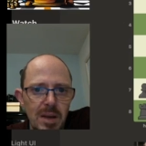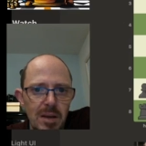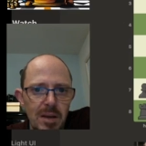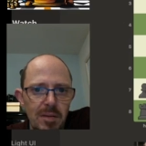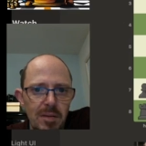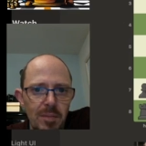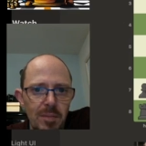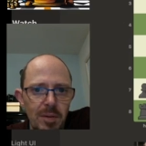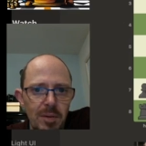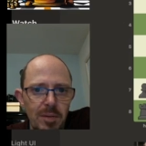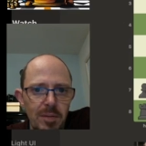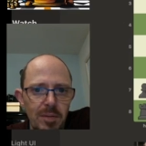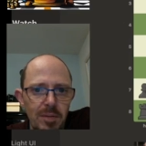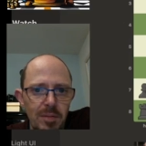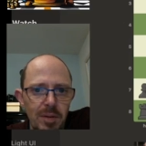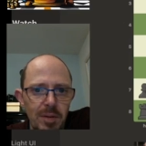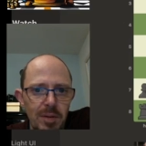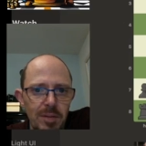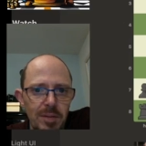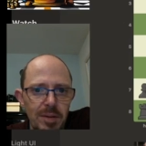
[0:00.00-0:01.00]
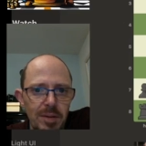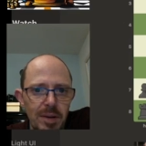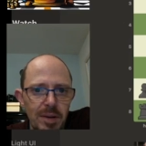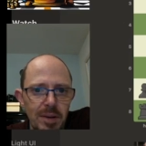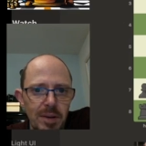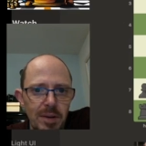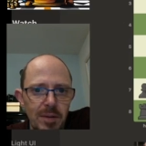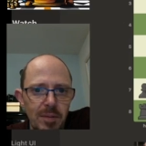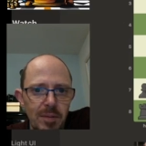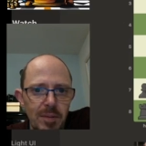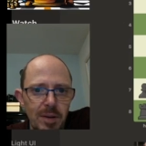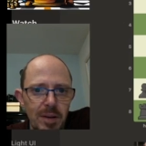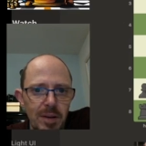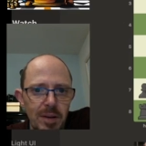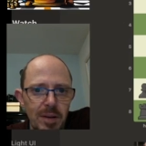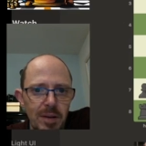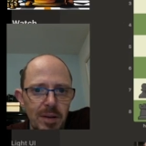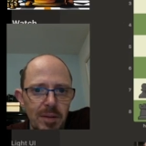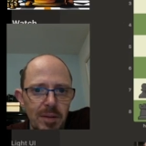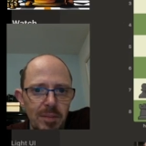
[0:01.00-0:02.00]
Moves away, we take the
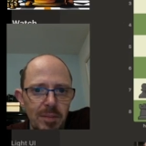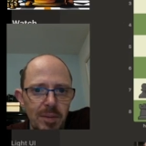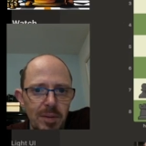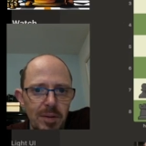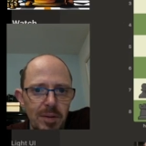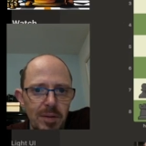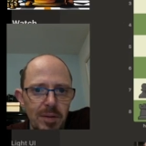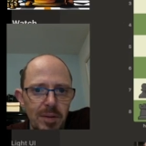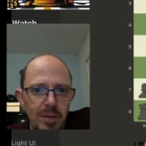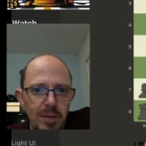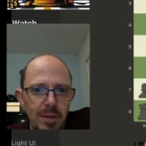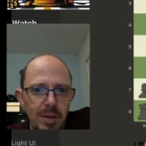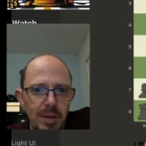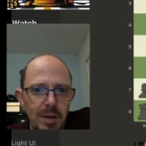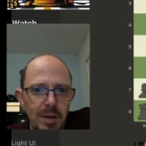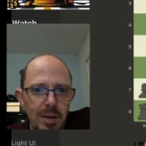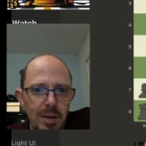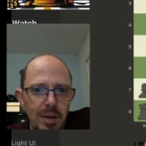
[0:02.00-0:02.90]
queen. It's gone there.